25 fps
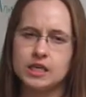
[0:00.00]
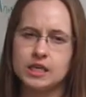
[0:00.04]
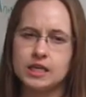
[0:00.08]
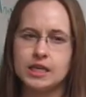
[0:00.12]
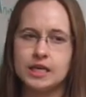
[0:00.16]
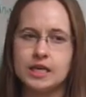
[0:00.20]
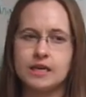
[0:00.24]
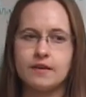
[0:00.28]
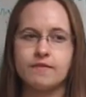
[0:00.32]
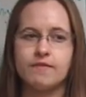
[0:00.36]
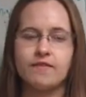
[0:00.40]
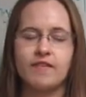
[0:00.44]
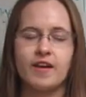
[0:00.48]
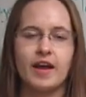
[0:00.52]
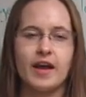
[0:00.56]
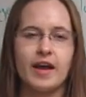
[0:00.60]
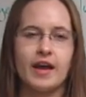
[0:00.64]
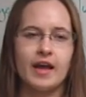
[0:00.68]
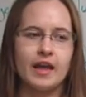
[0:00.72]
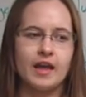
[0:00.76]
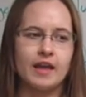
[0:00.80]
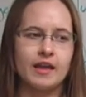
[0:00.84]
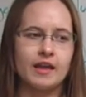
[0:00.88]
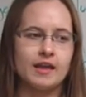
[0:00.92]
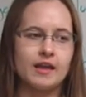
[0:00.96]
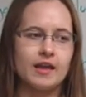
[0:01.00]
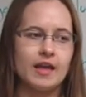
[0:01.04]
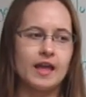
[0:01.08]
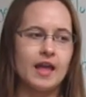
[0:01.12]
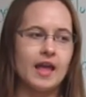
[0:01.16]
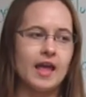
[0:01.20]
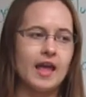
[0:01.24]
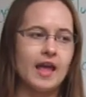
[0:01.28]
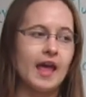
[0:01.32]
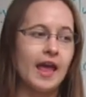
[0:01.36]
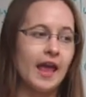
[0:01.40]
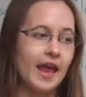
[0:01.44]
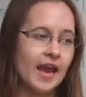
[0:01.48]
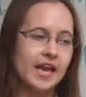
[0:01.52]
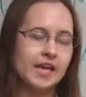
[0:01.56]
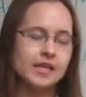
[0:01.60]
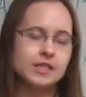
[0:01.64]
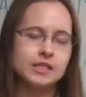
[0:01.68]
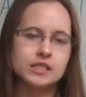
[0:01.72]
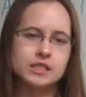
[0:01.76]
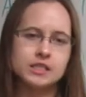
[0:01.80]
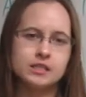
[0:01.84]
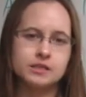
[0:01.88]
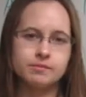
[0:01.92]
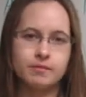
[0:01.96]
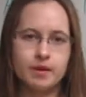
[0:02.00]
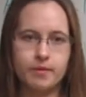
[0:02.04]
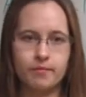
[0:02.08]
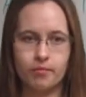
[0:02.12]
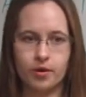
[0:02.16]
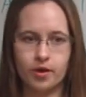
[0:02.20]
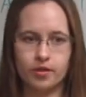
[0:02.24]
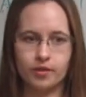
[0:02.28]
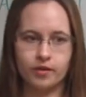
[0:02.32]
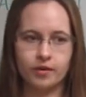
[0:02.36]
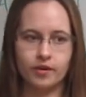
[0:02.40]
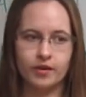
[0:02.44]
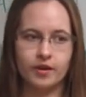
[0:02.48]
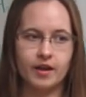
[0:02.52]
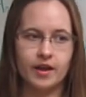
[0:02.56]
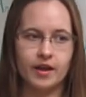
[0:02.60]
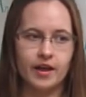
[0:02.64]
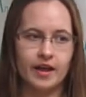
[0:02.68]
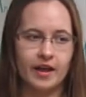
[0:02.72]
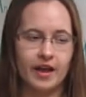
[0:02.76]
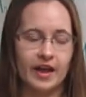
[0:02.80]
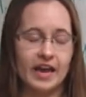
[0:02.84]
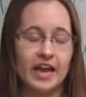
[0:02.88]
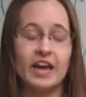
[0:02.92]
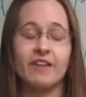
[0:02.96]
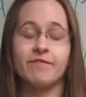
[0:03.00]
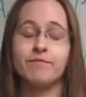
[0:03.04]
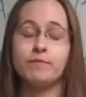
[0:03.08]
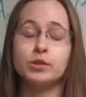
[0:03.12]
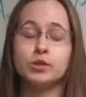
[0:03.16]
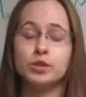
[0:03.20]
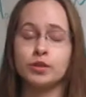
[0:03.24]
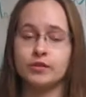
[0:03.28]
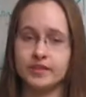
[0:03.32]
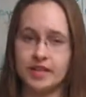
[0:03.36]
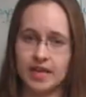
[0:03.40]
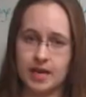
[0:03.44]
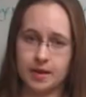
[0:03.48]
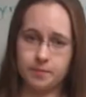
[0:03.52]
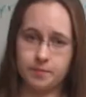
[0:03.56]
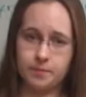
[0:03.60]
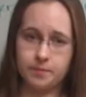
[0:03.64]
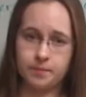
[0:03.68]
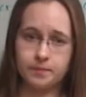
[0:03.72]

if I hate my brother, I have murdered them.